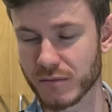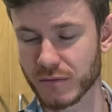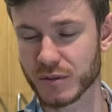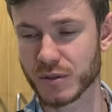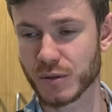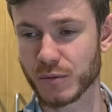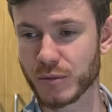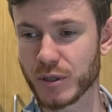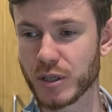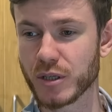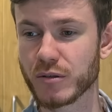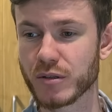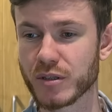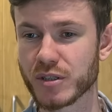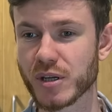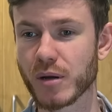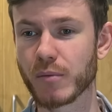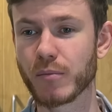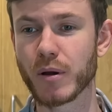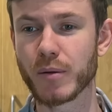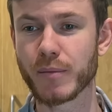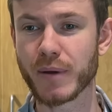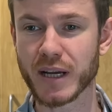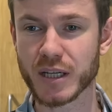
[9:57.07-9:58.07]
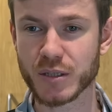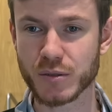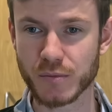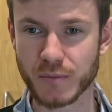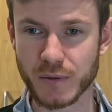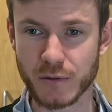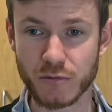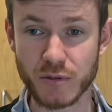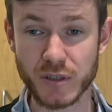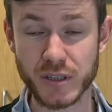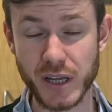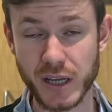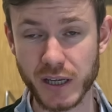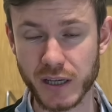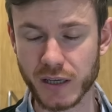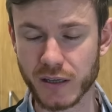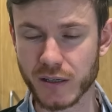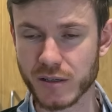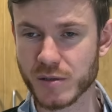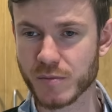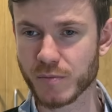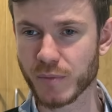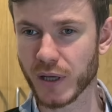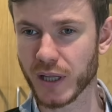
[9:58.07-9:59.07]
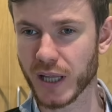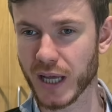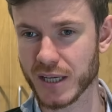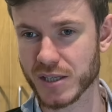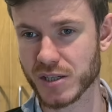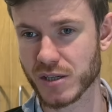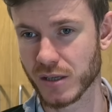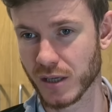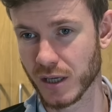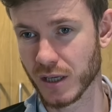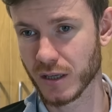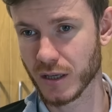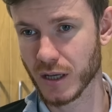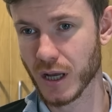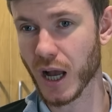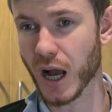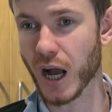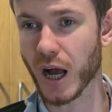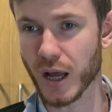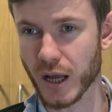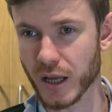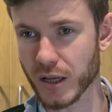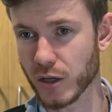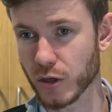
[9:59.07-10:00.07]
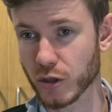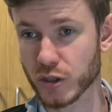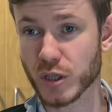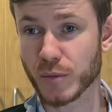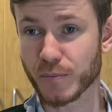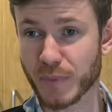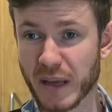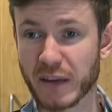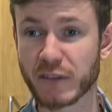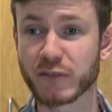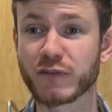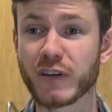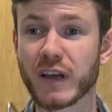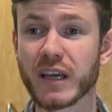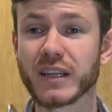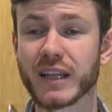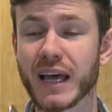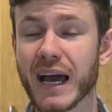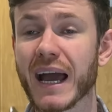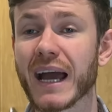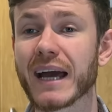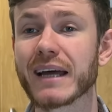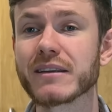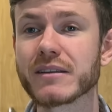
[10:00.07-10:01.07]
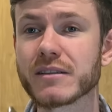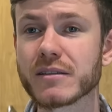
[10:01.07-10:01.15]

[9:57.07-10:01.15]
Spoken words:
So we knew the Jumbo Max would be ridiculous, but that's looks a better fit in the hand.